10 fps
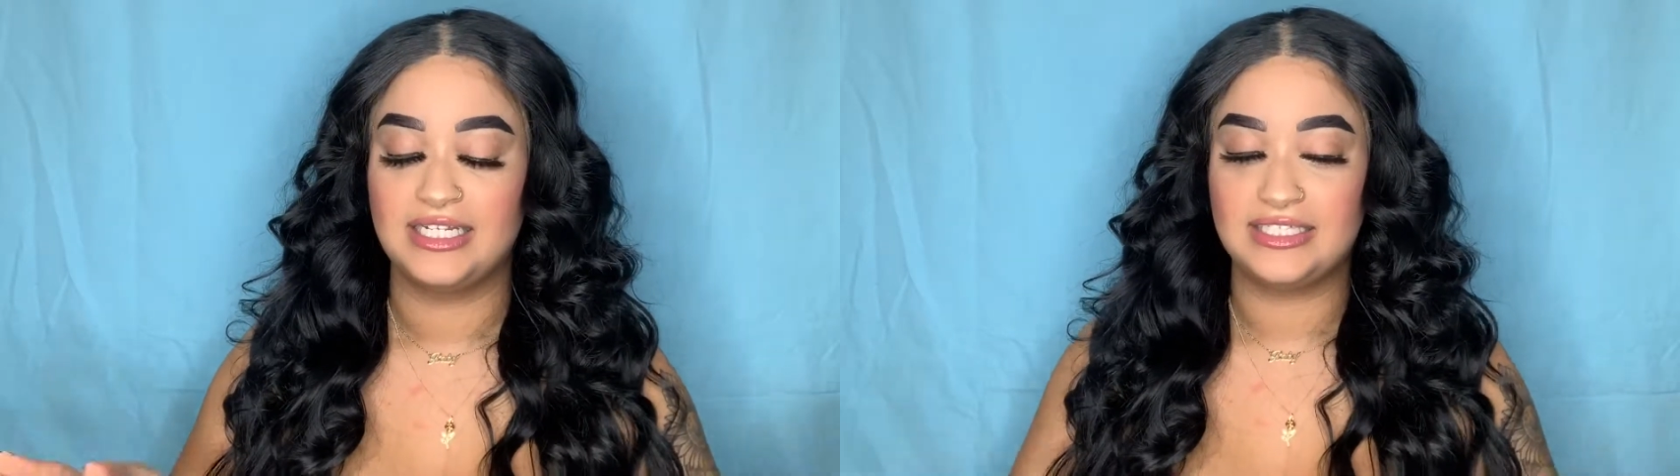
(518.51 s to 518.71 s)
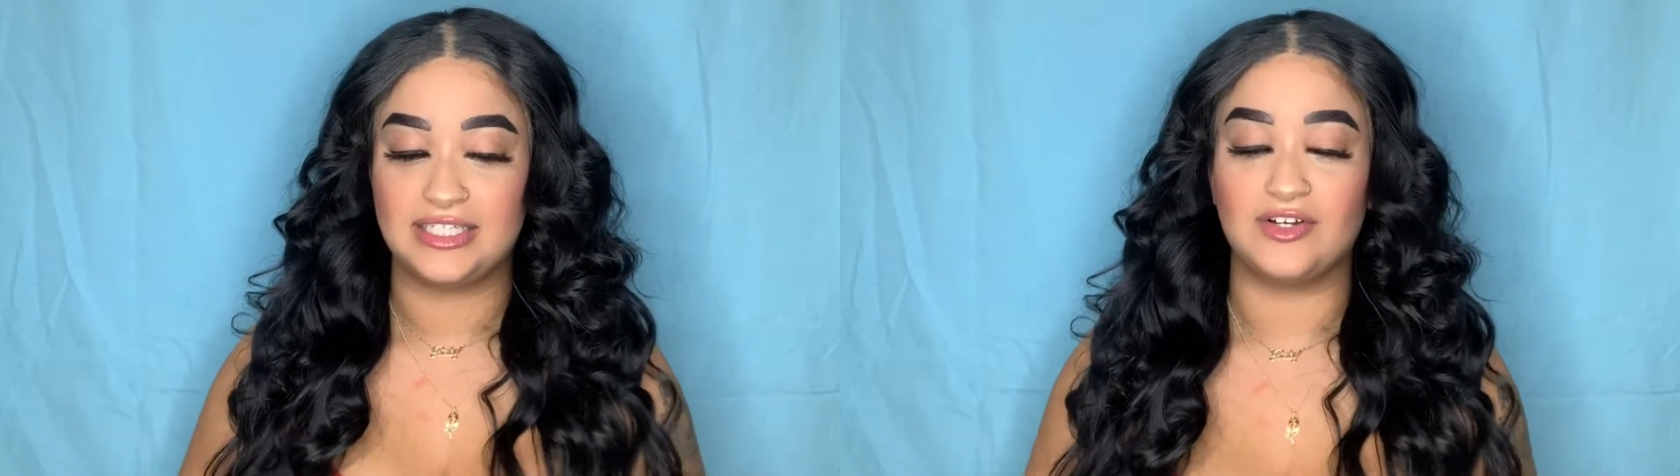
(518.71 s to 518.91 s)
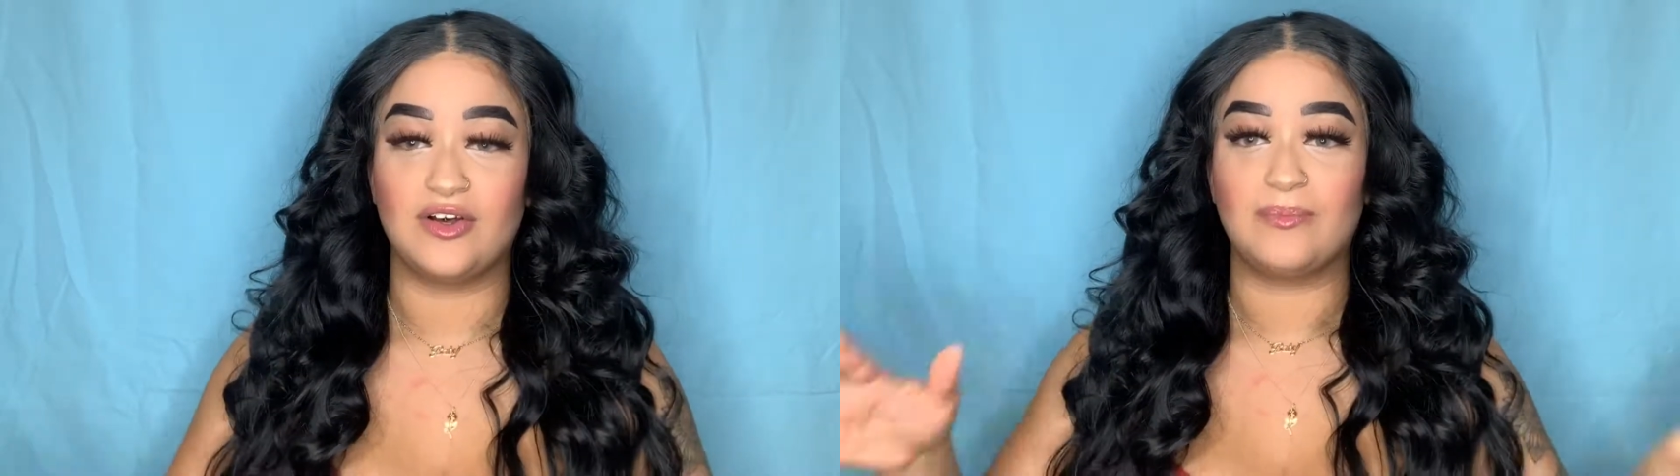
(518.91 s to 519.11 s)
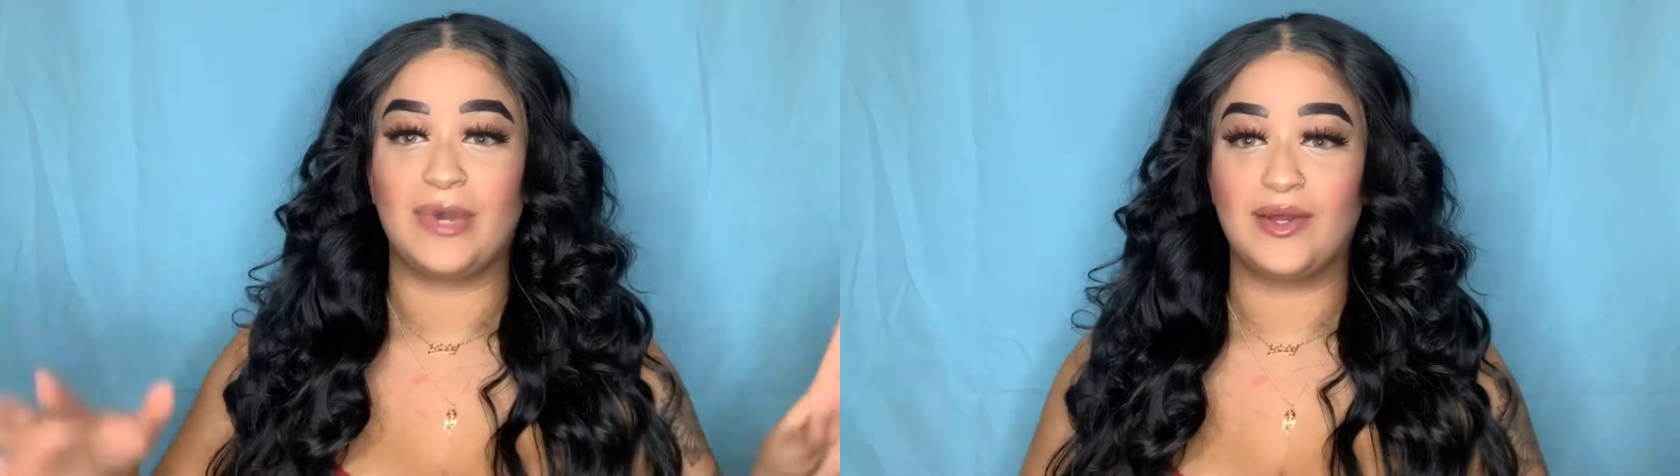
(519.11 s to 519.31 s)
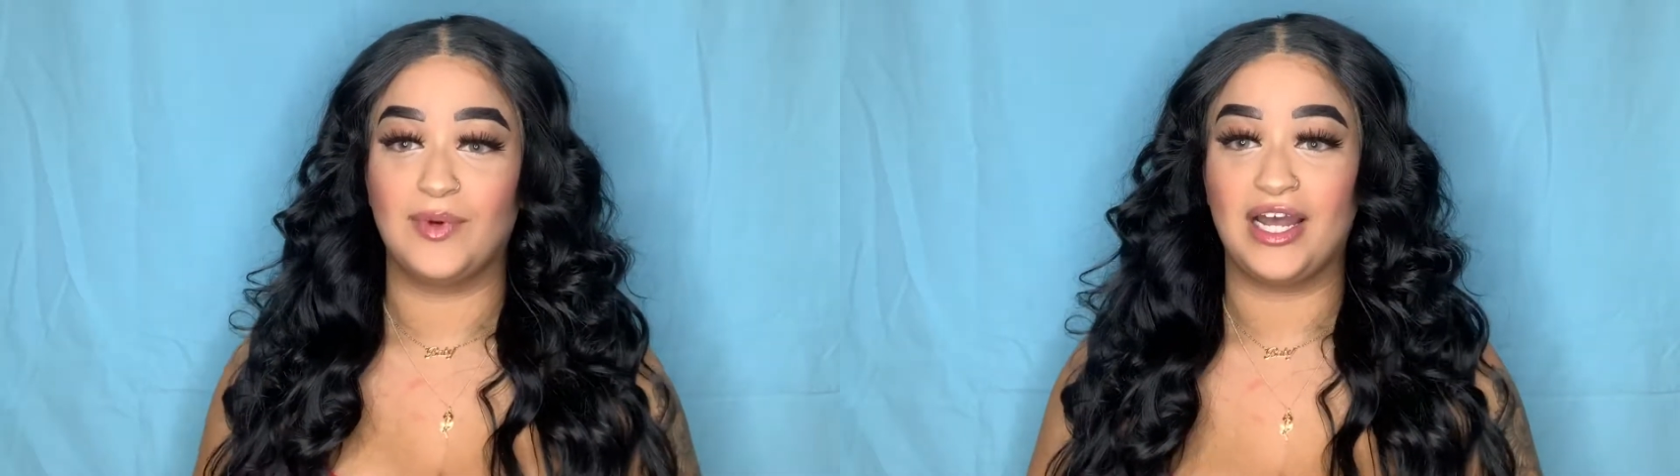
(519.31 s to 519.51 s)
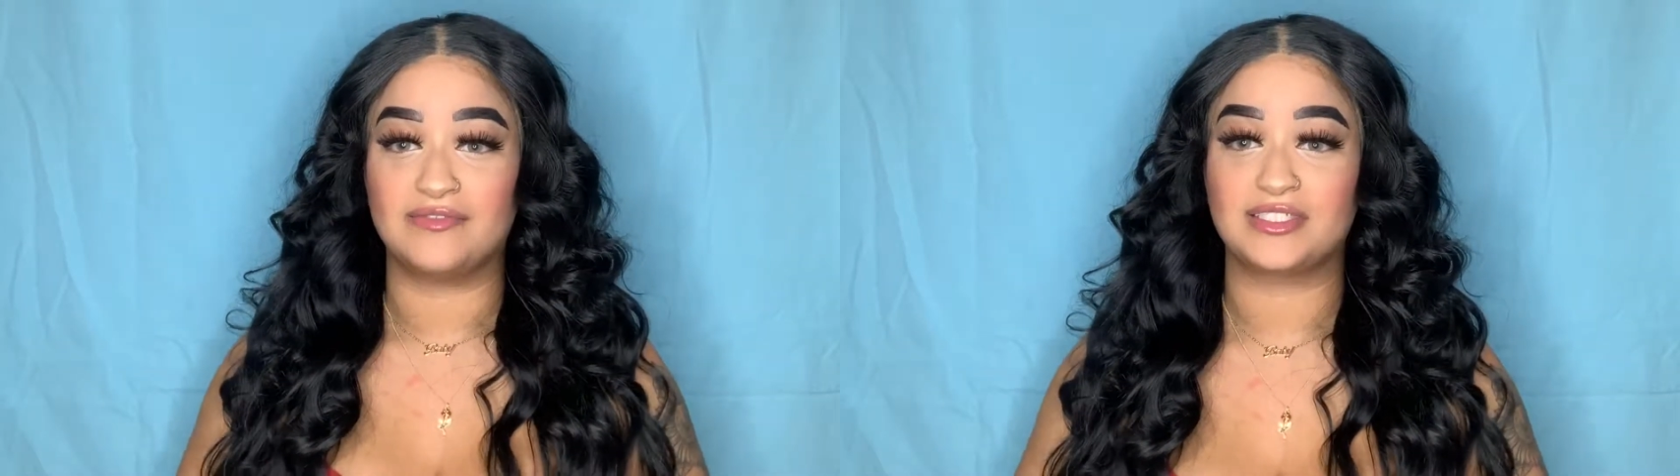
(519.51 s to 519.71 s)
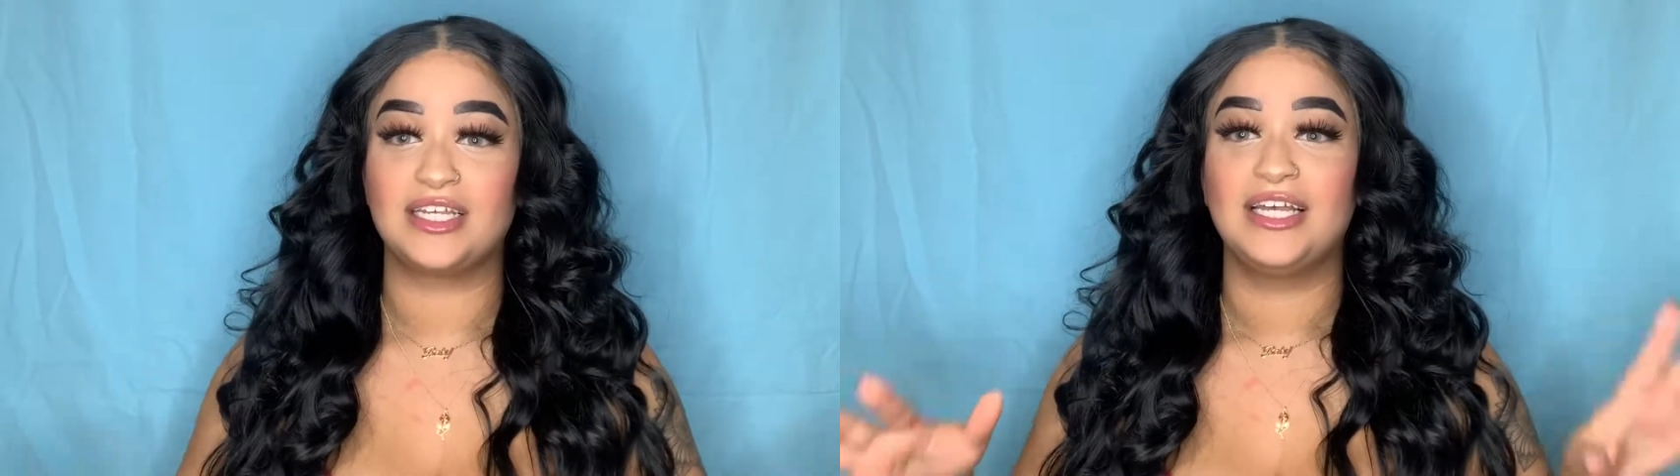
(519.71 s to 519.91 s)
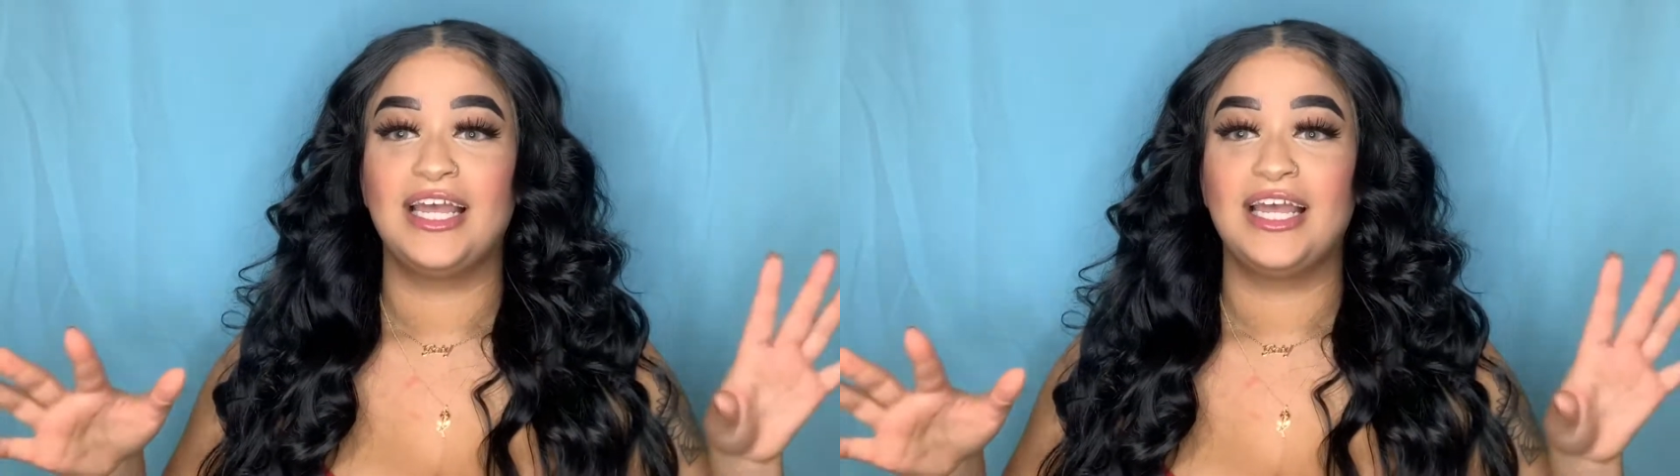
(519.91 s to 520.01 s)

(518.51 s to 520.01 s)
seal my wefts.